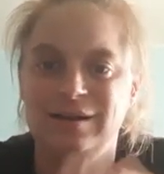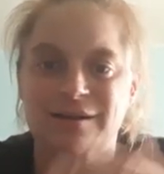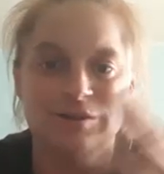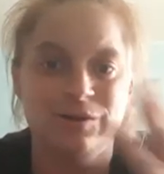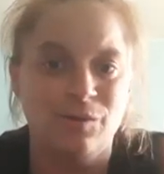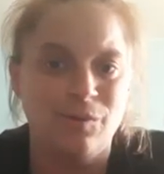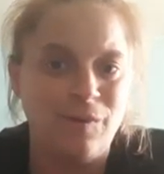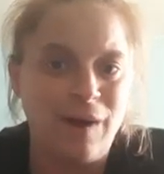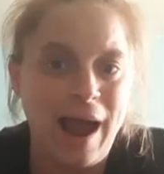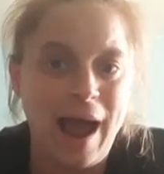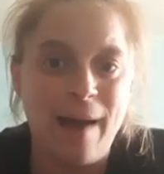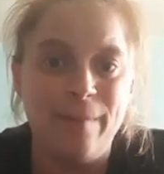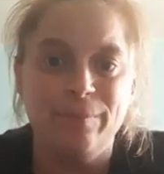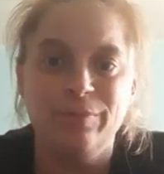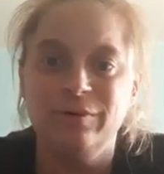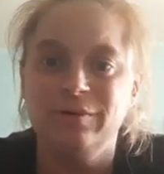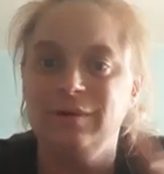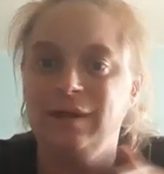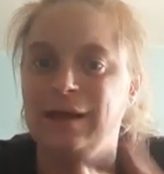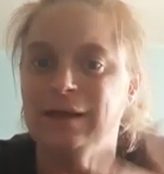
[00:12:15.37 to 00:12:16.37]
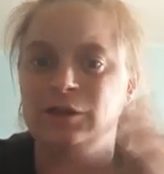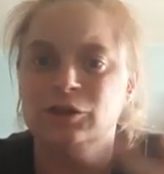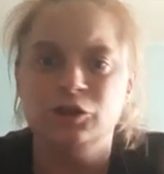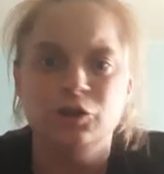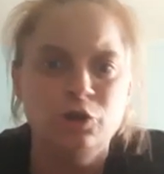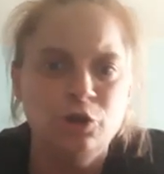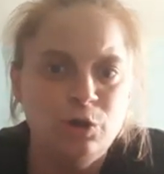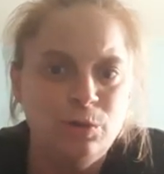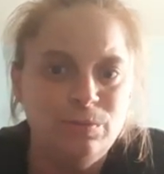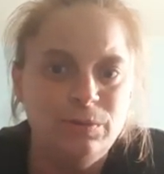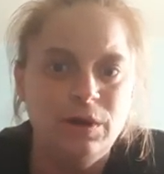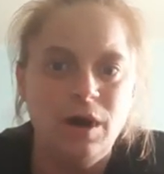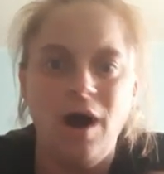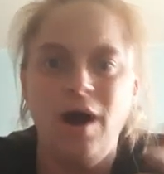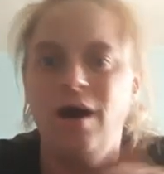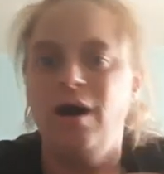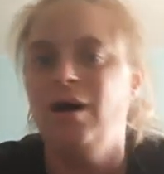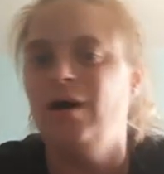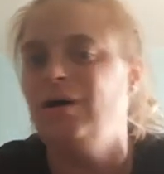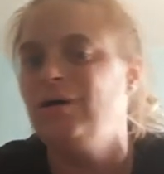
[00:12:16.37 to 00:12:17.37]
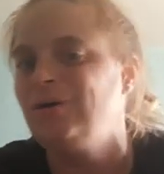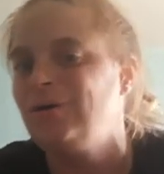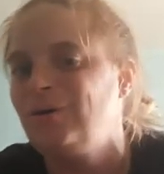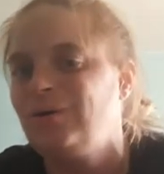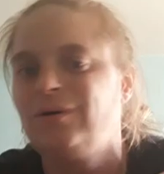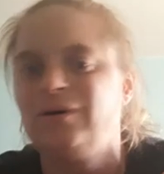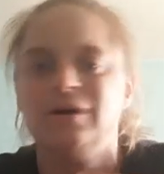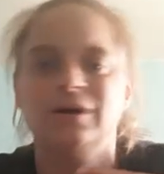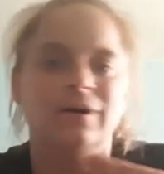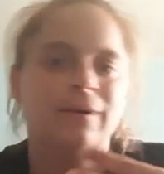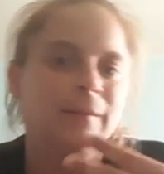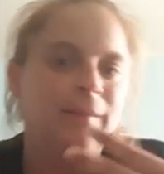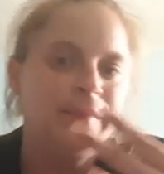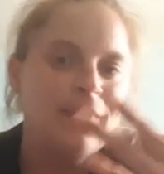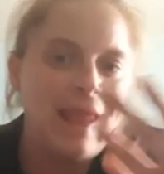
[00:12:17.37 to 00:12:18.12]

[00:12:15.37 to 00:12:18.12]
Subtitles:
is a rapper like Snoop Dogg or